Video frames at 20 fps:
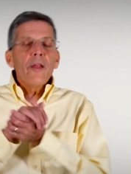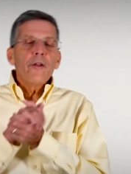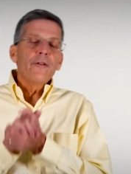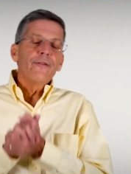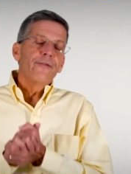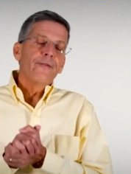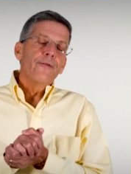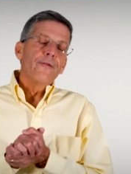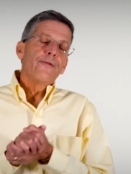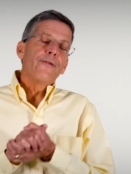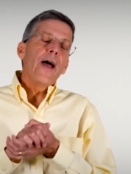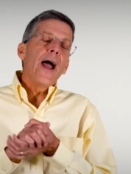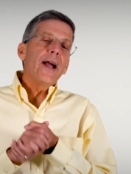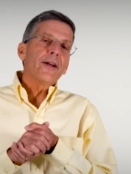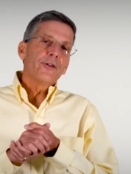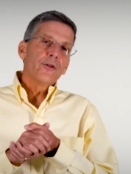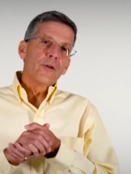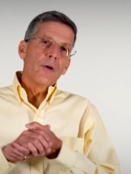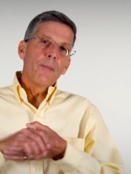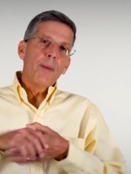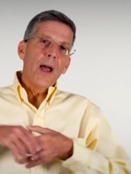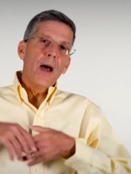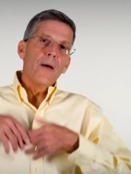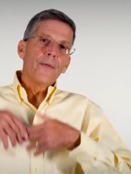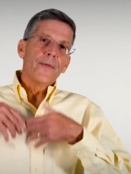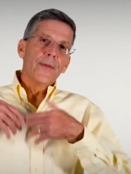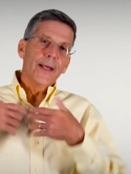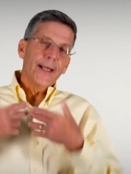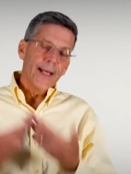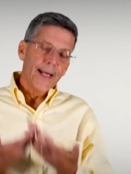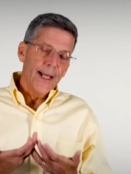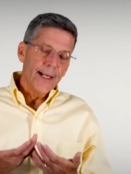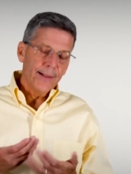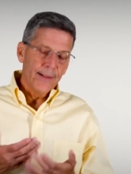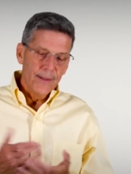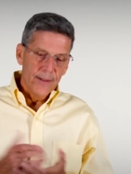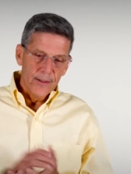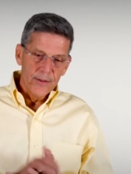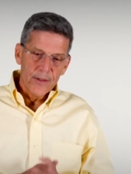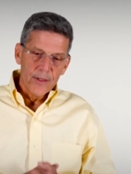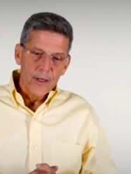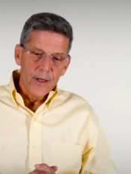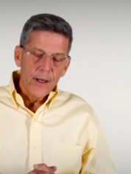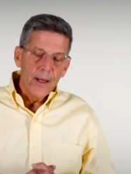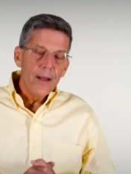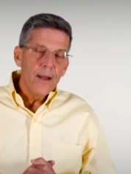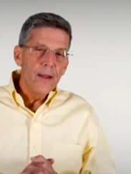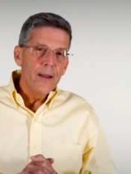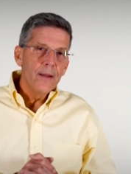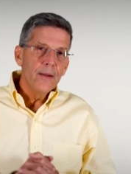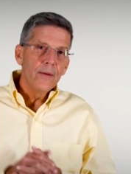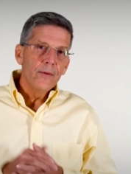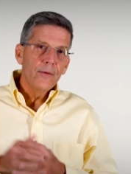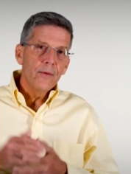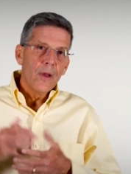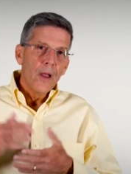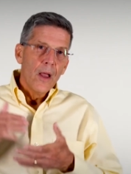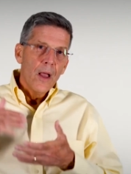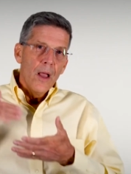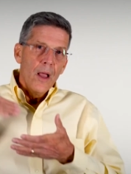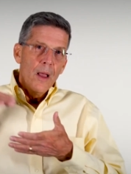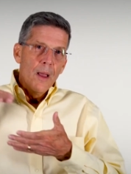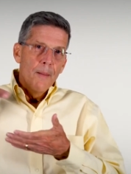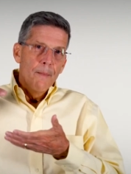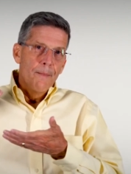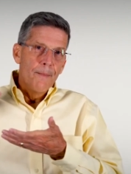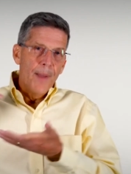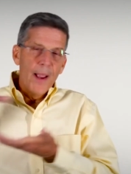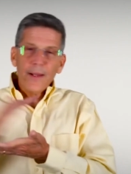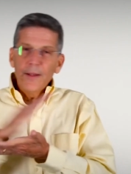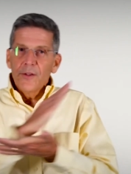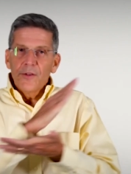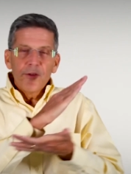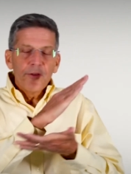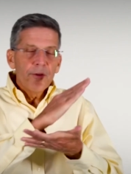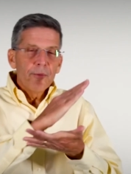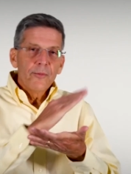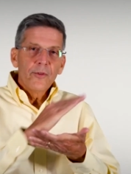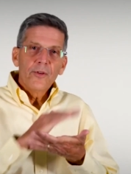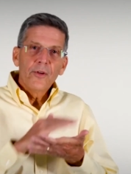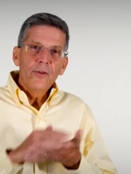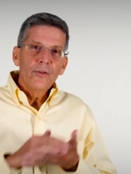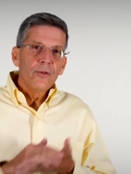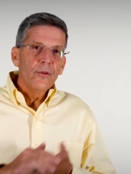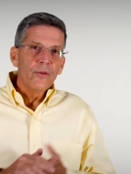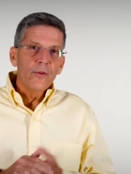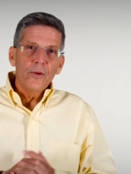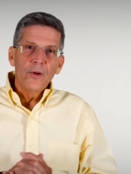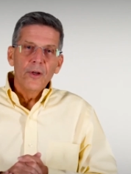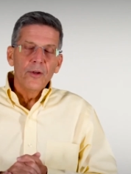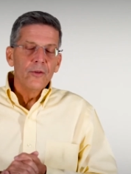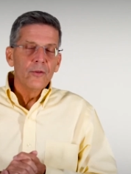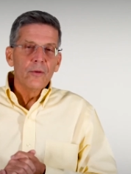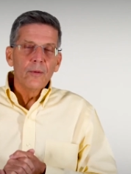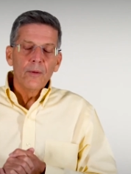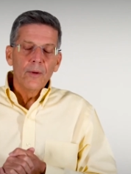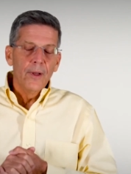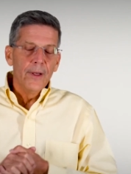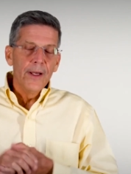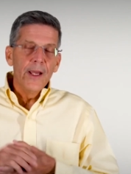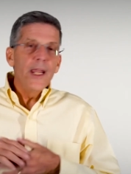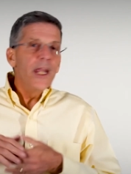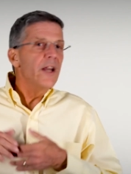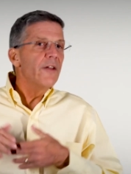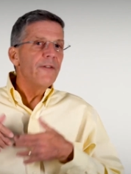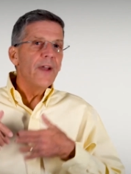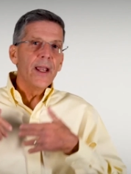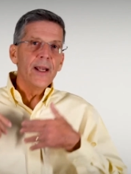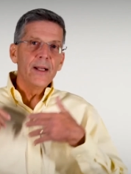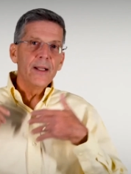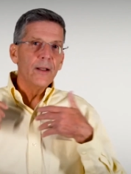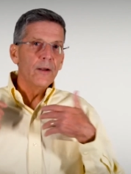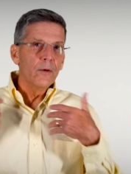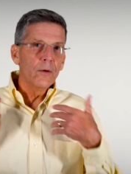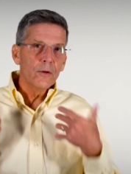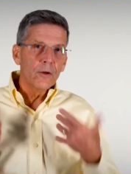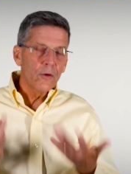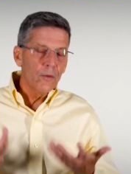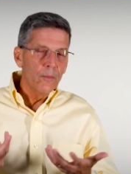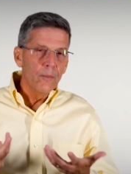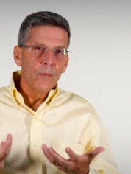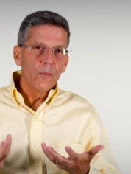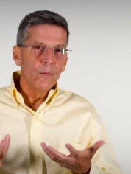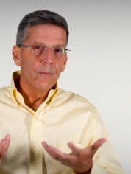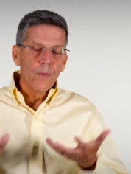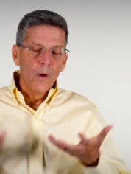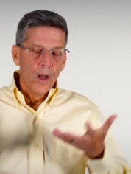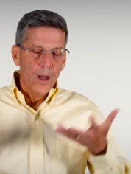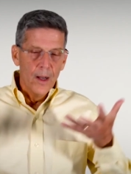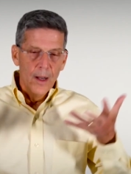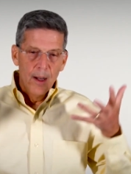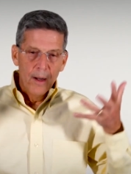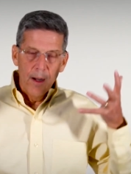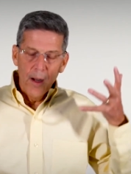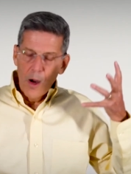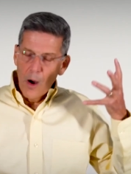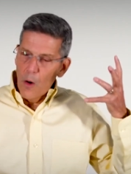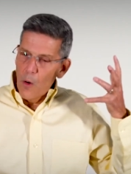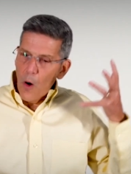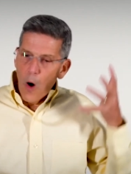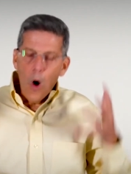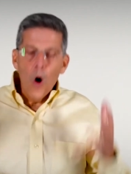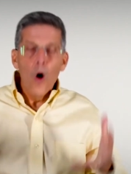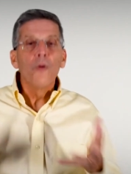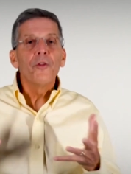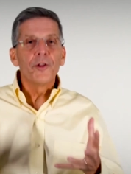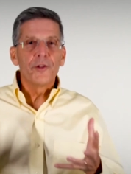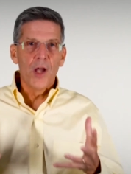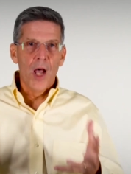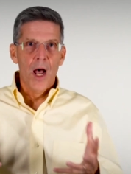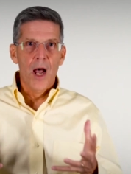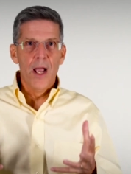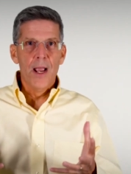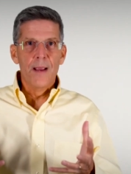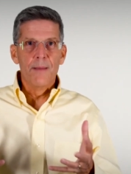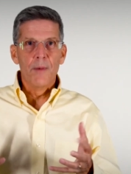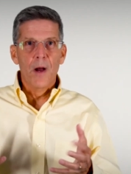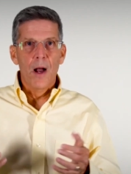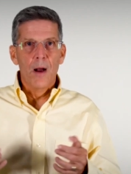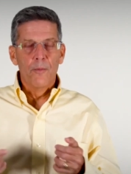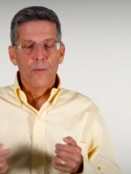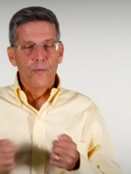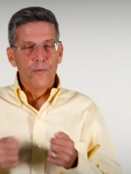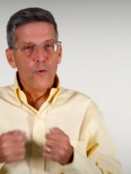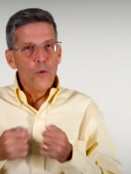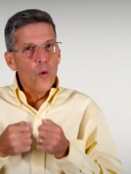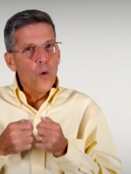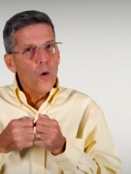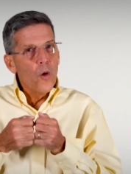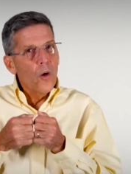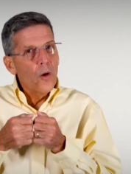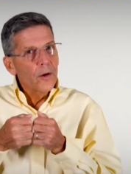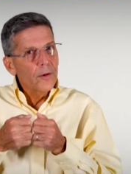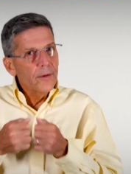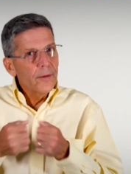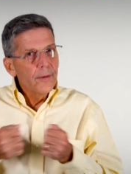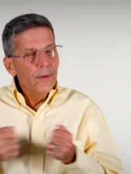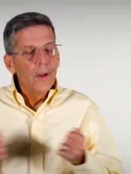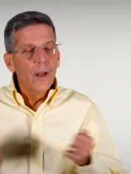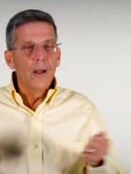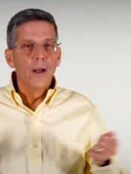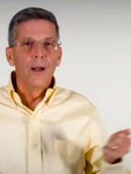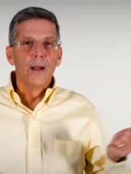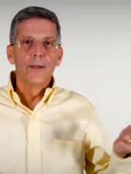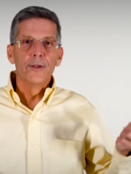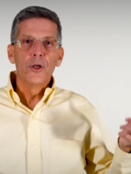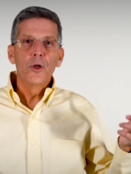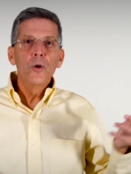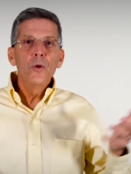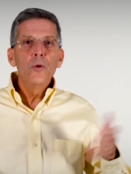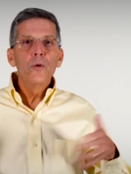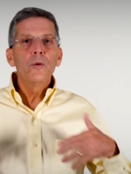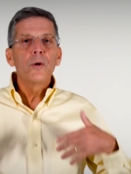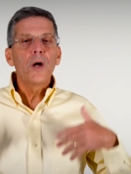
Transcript: other factor about the Connect Edition is Bentley Systems is innovating all the time for new